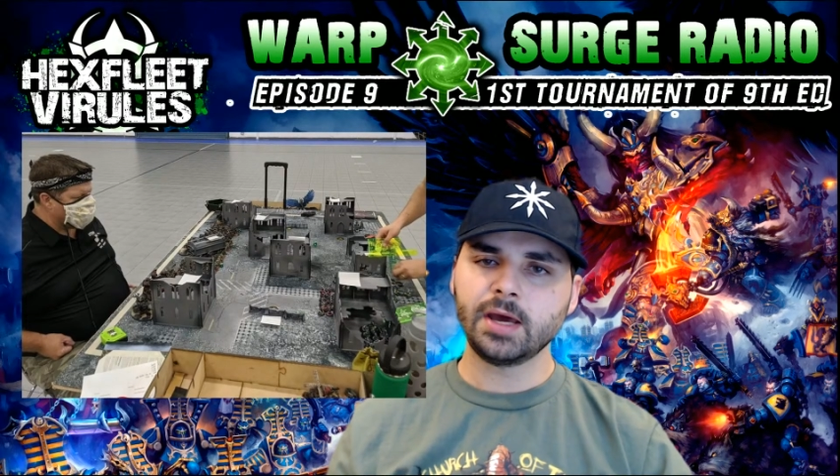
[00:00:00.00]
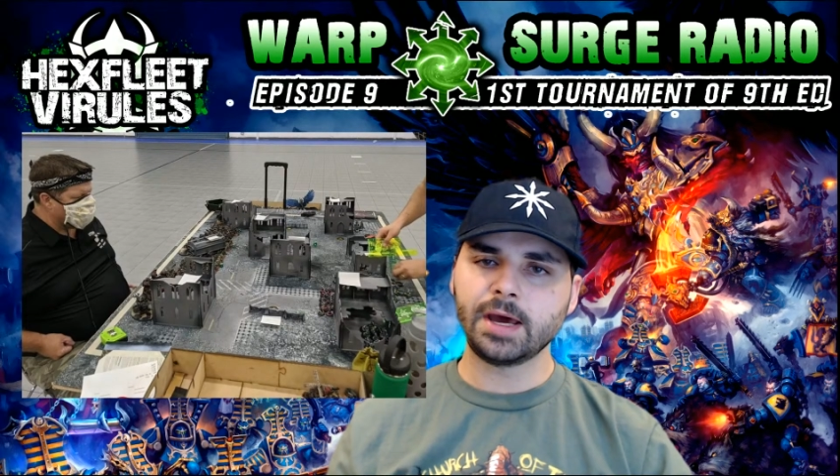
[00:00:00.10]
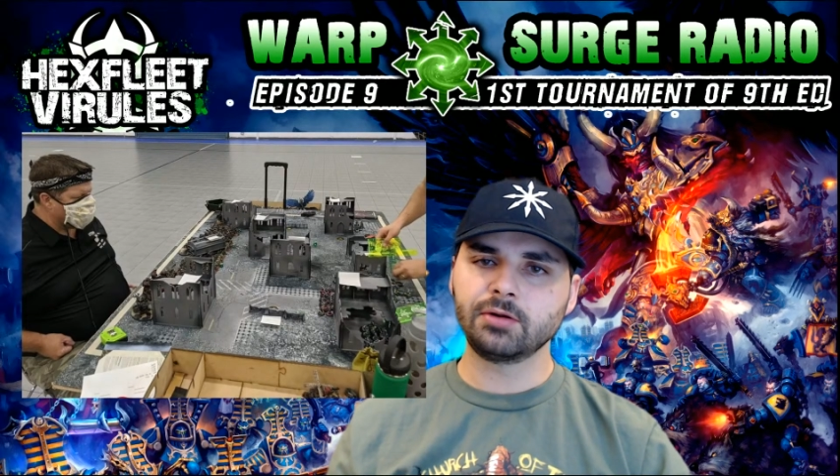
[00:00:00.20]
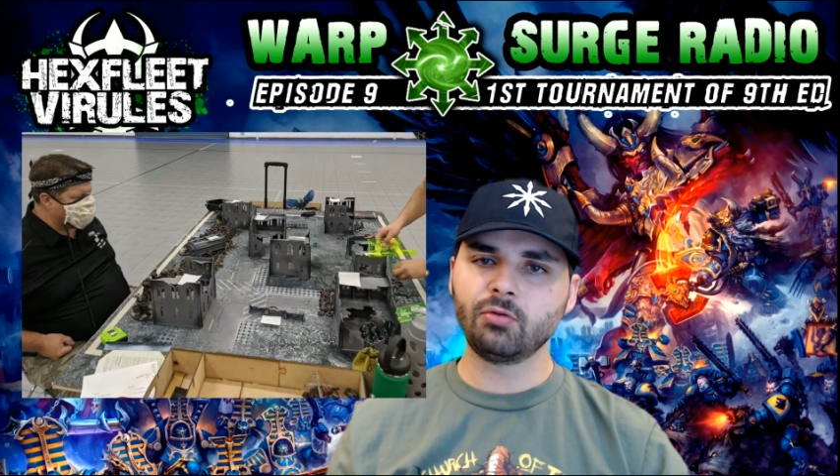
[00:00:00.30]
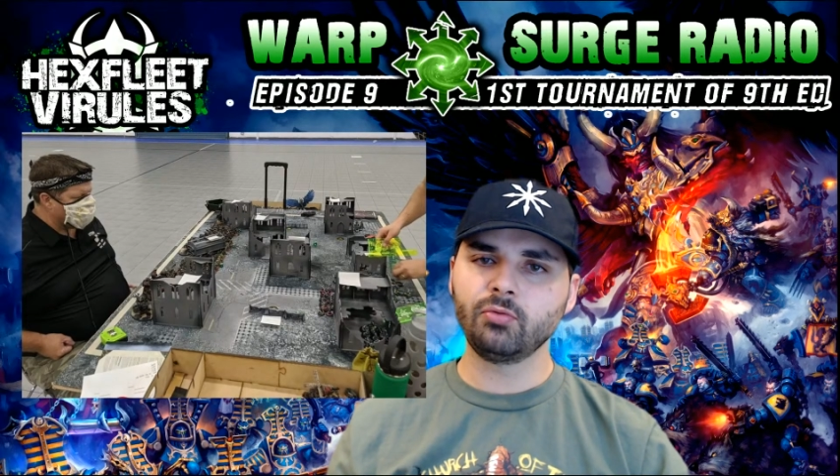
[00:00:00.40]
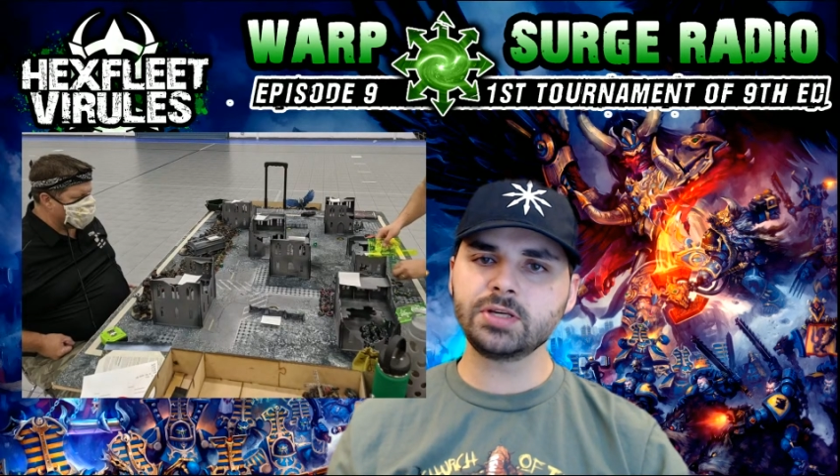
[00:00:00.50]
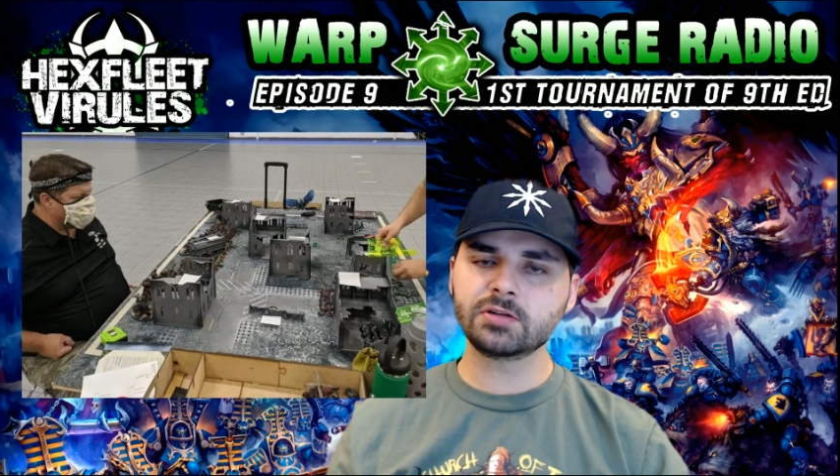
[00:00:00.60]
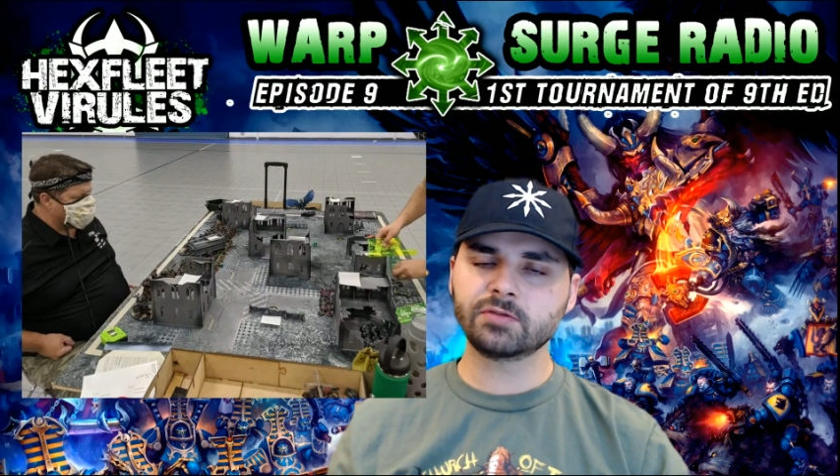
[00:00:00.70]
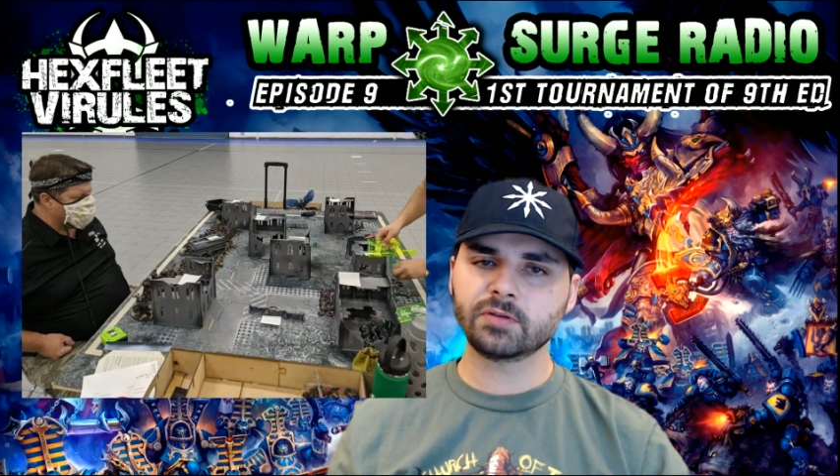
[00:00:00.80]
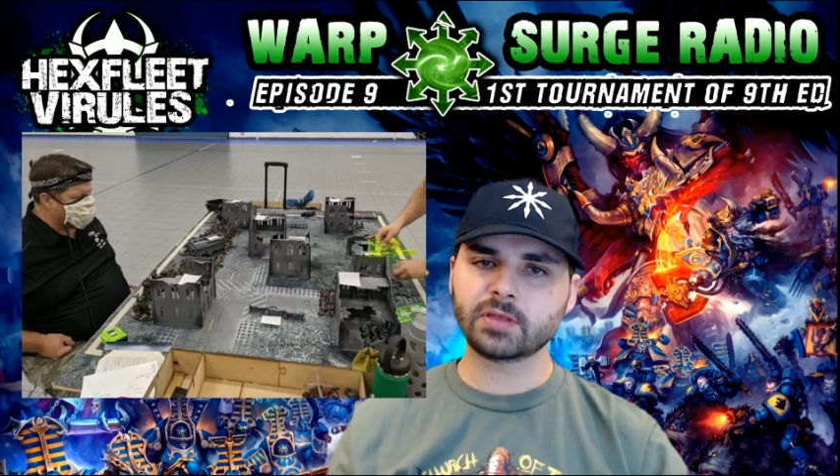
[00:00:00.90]
And the
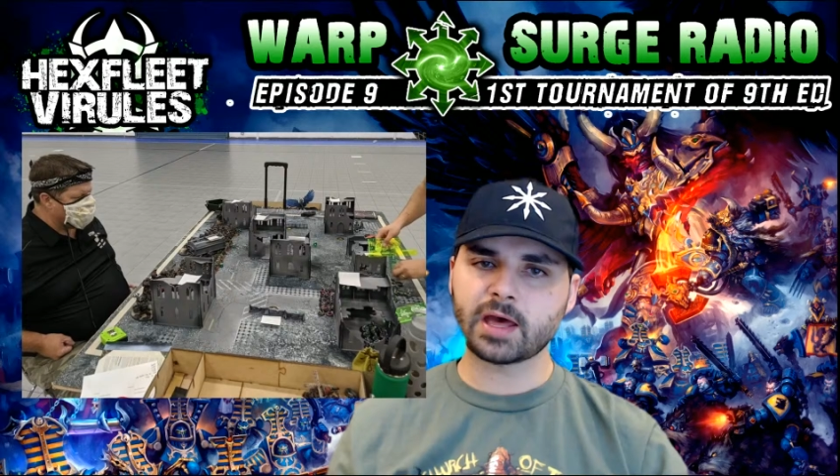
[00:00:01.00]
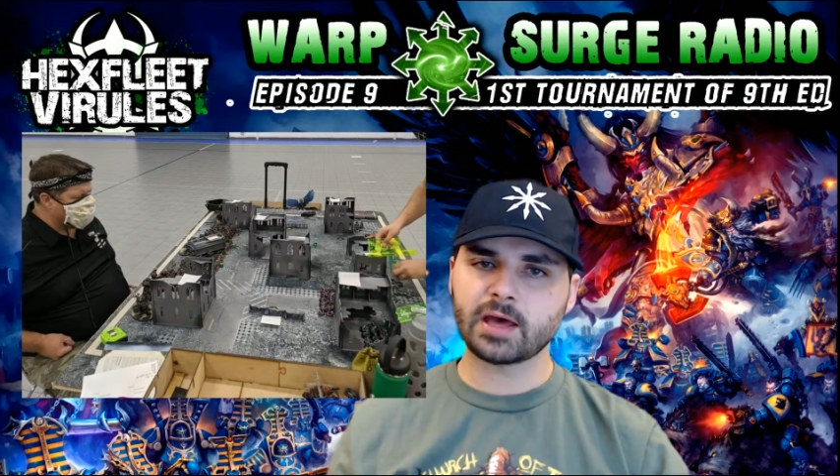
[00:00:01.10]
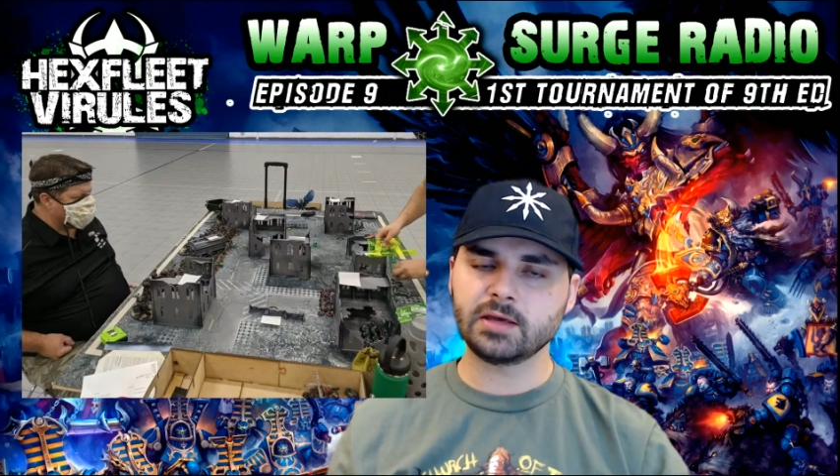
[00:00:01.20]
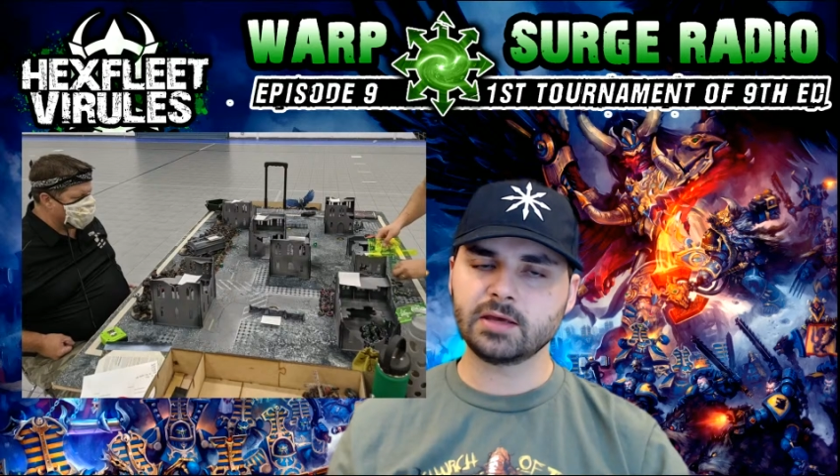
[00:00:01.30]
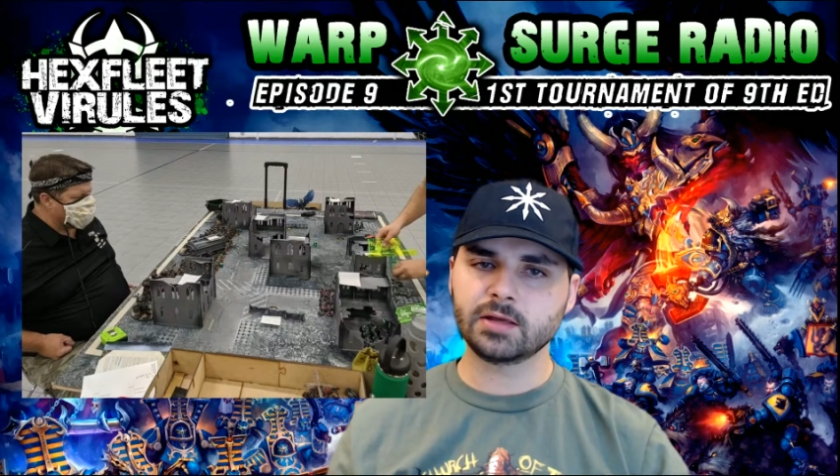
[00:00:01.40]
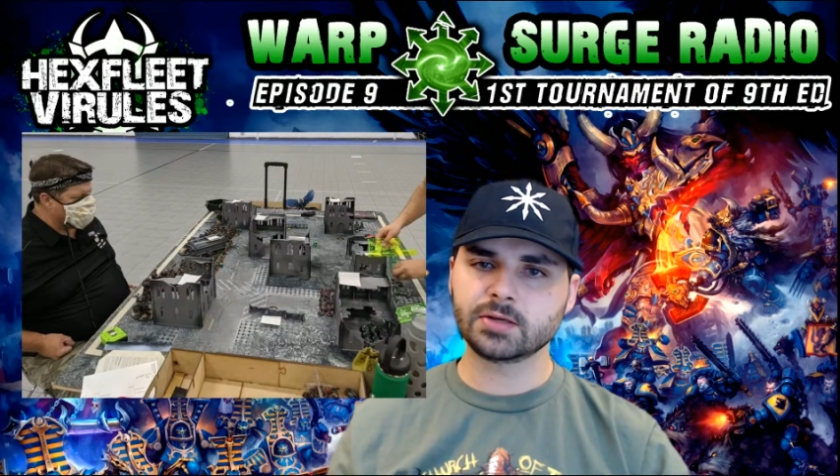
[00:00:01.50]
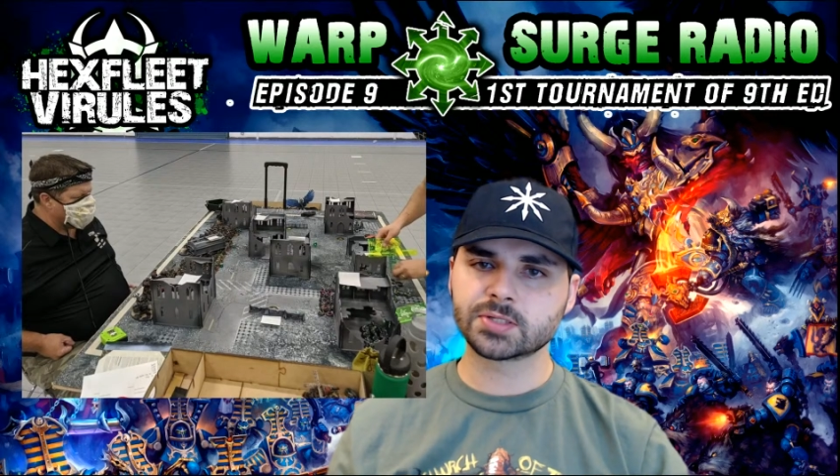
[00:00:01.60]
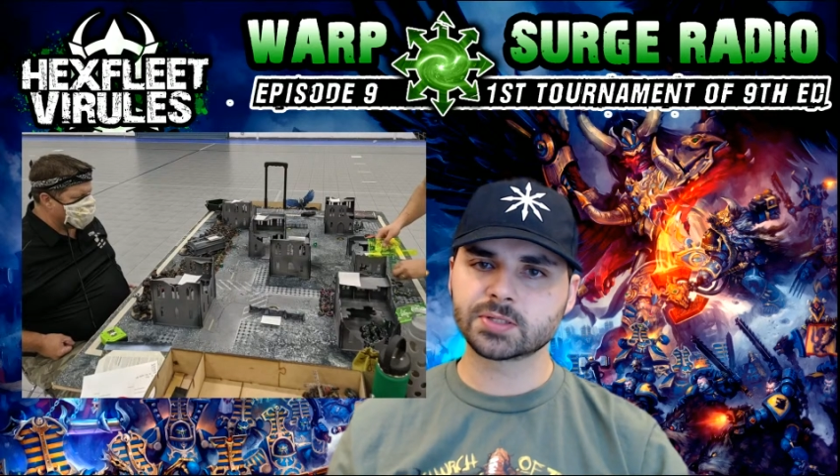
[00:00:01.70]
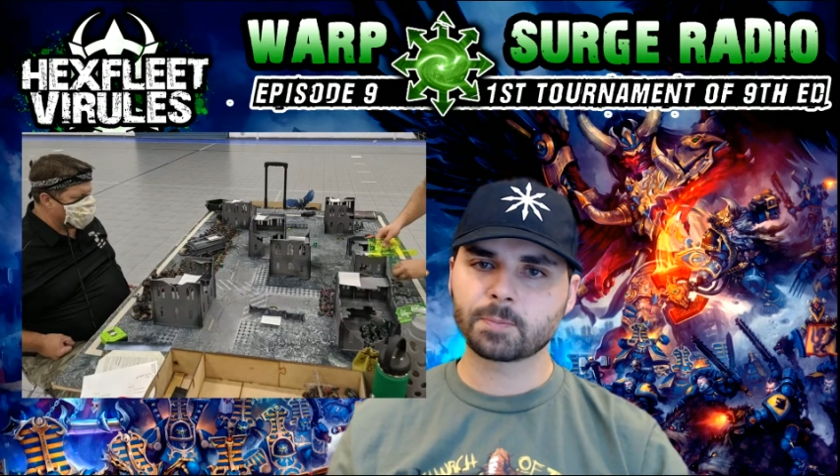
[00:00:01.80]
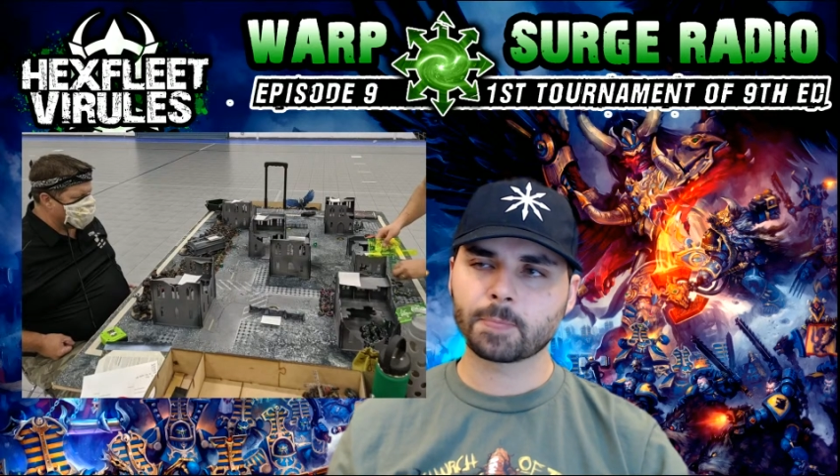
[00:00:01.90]
reason for that is,